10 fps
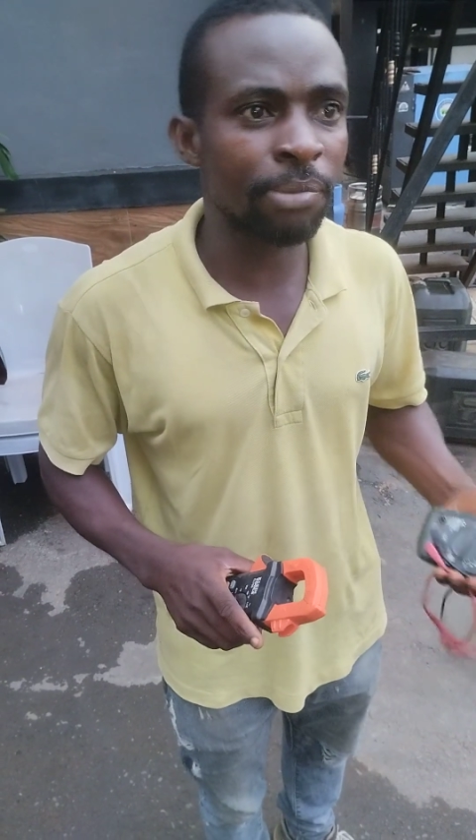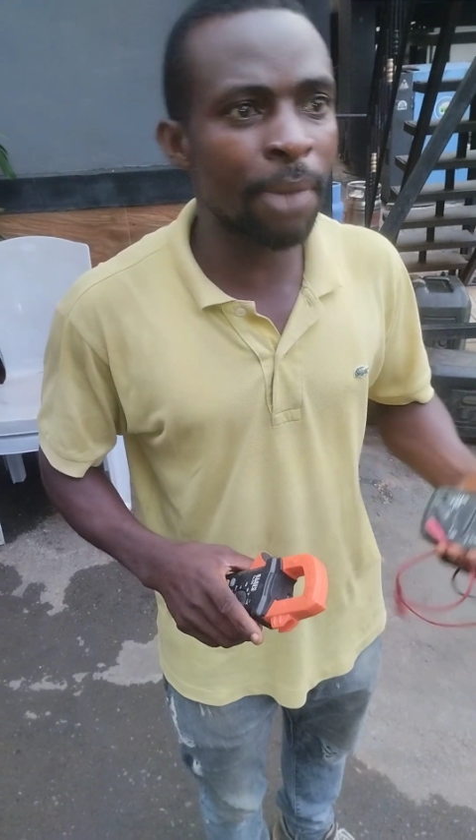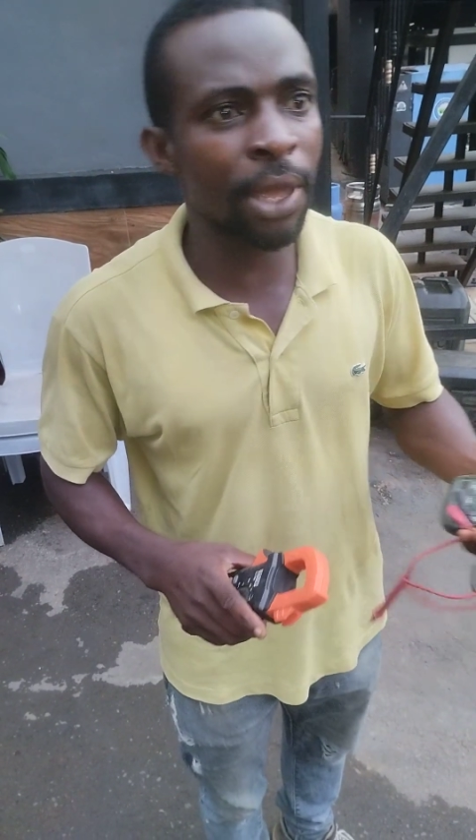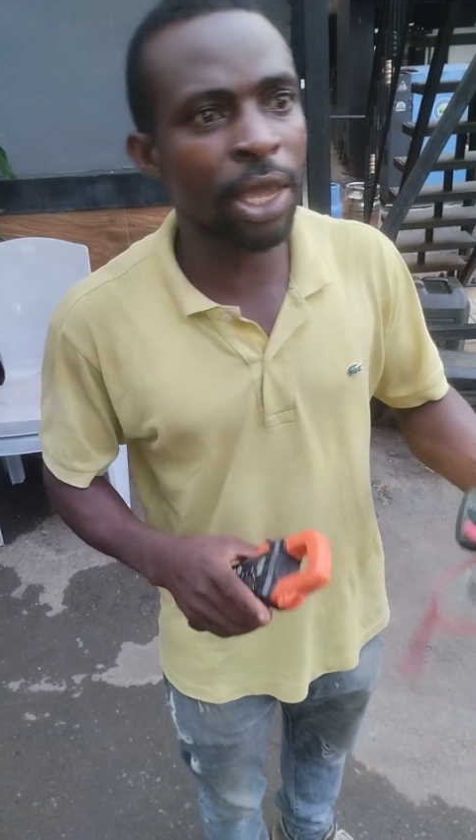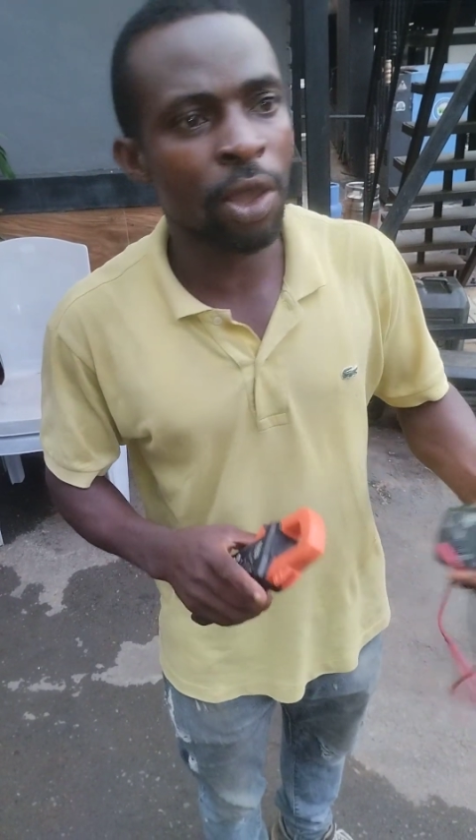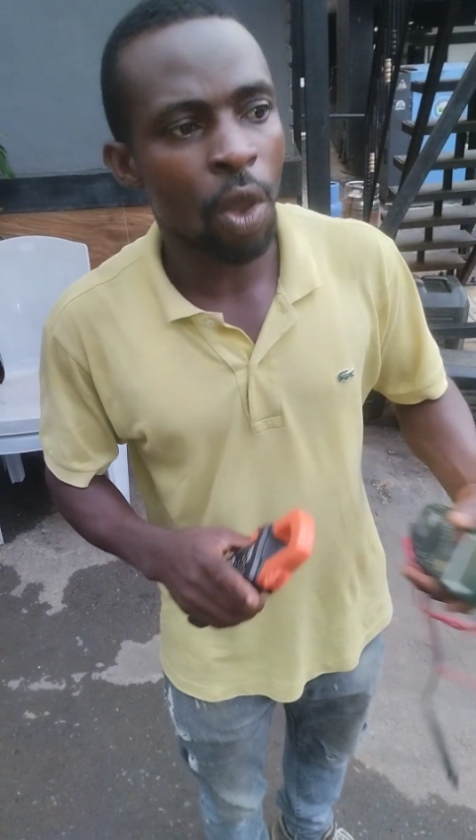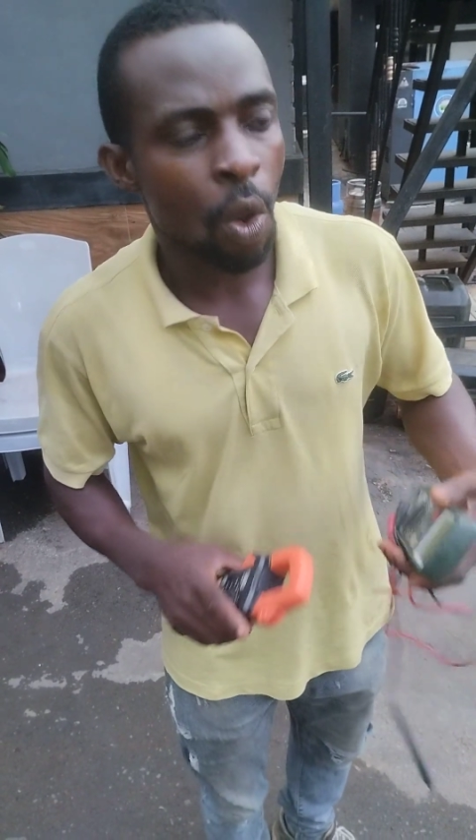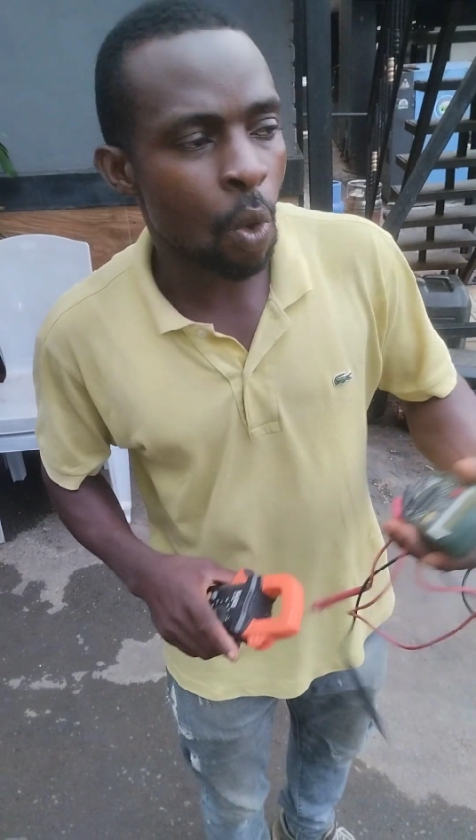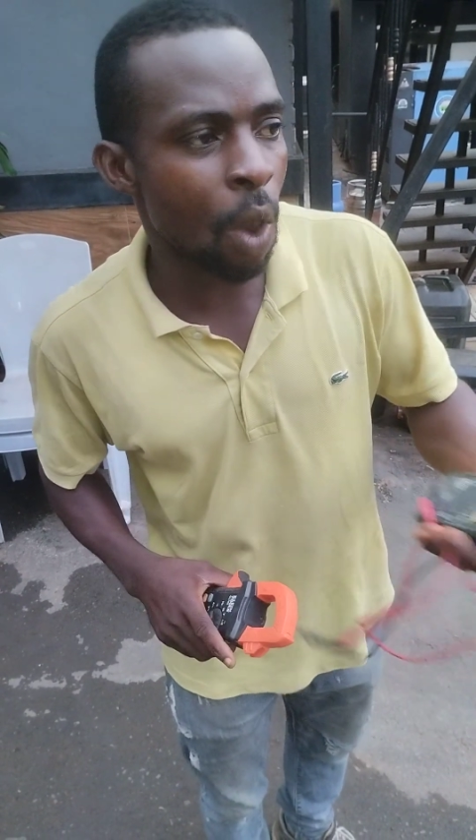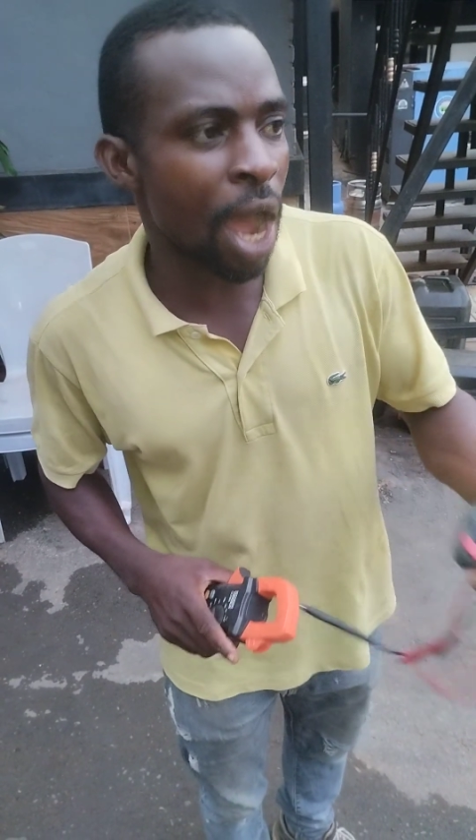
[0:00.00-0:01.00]
Maybe
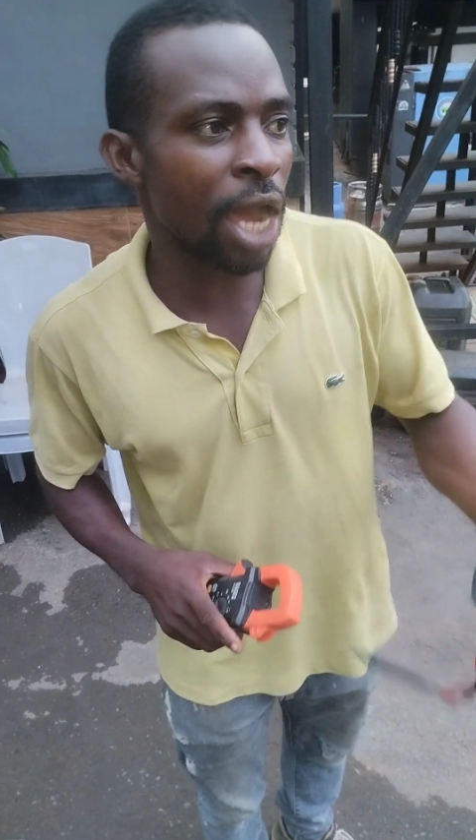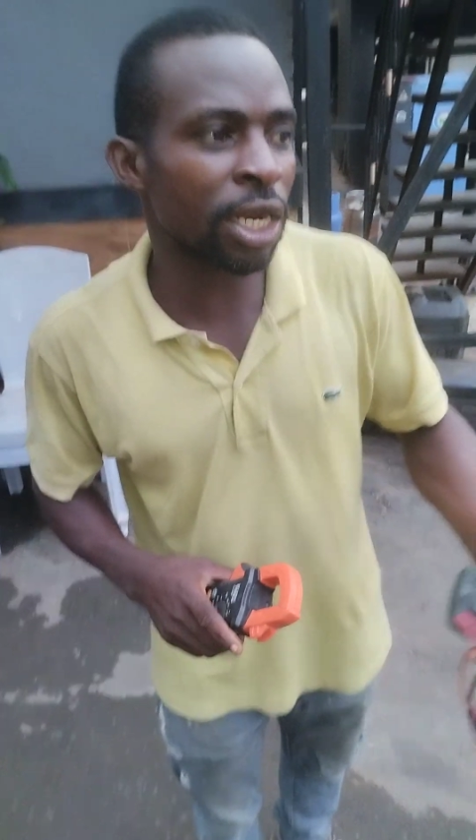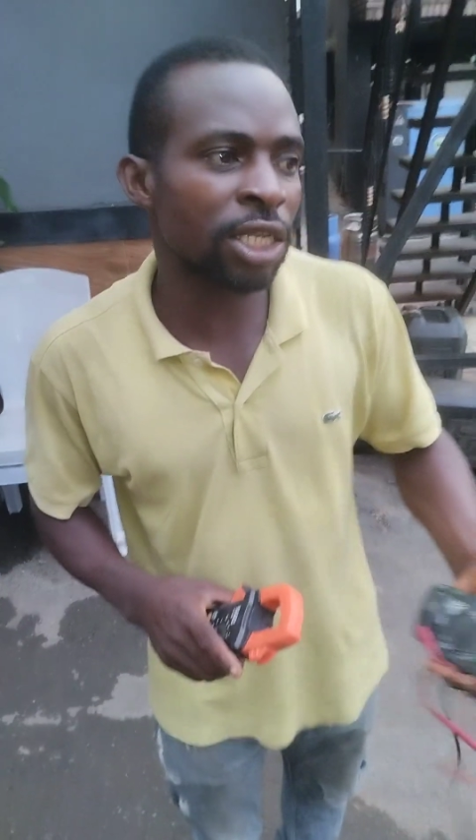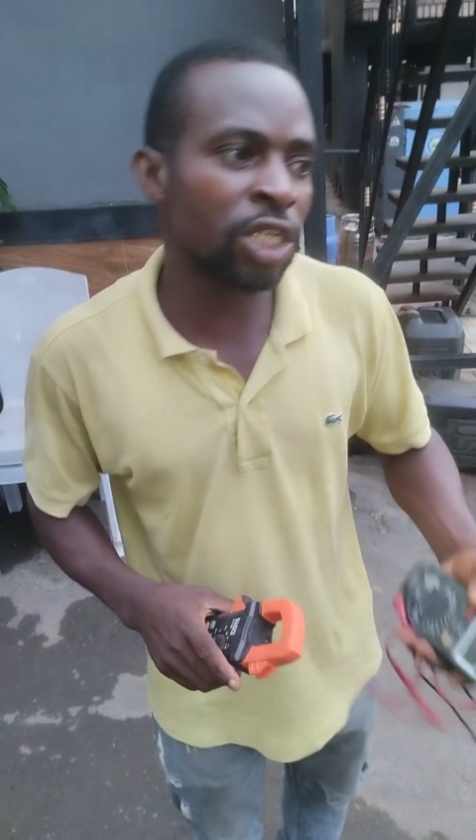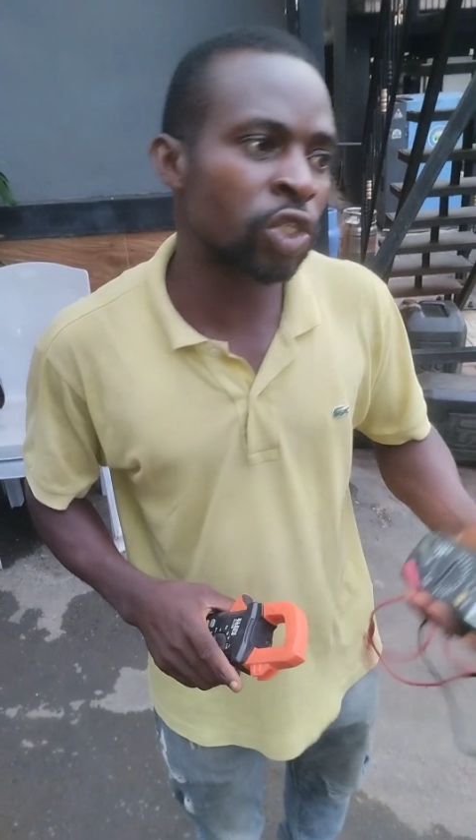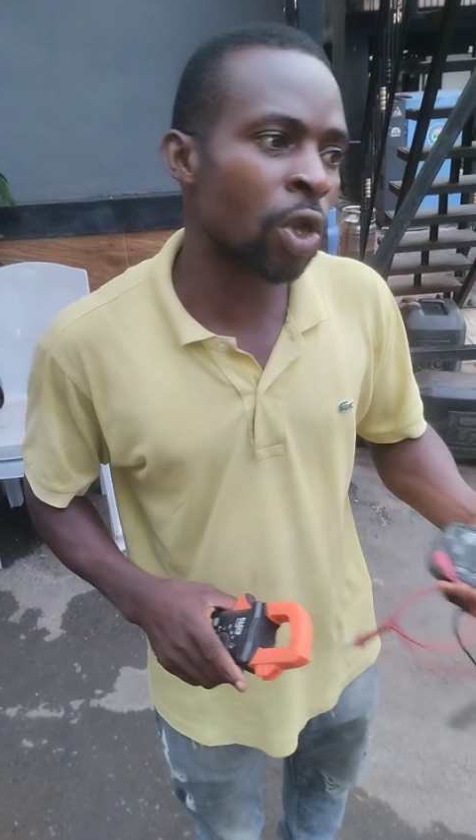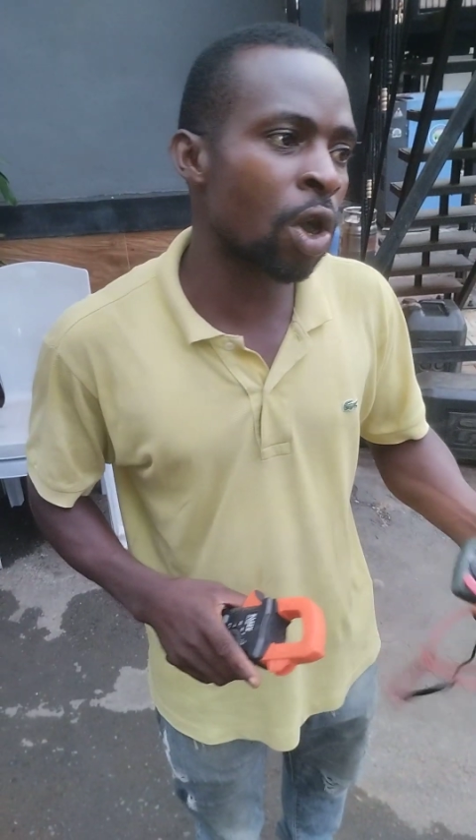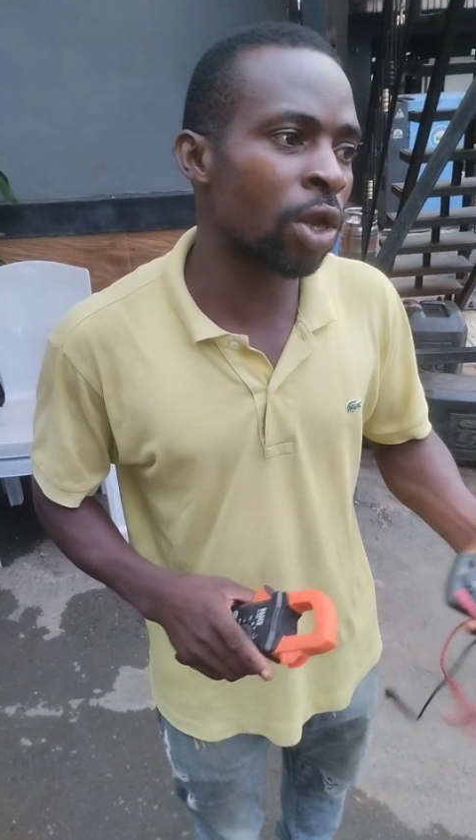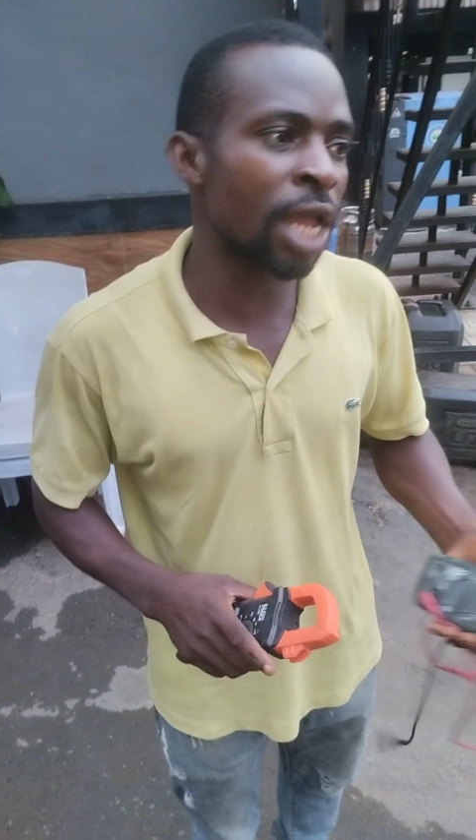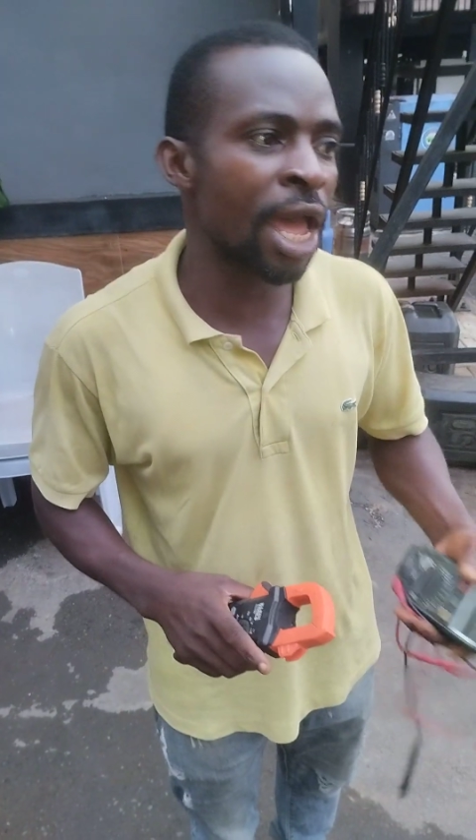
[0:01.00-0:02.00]
one is
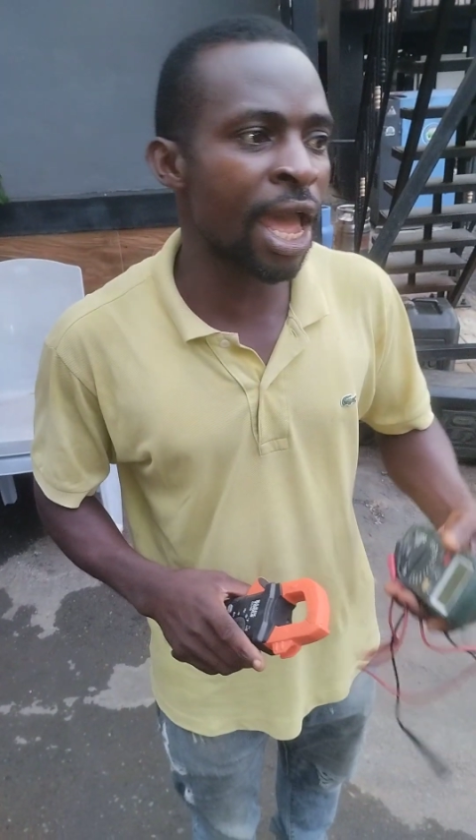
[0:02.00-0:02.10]
on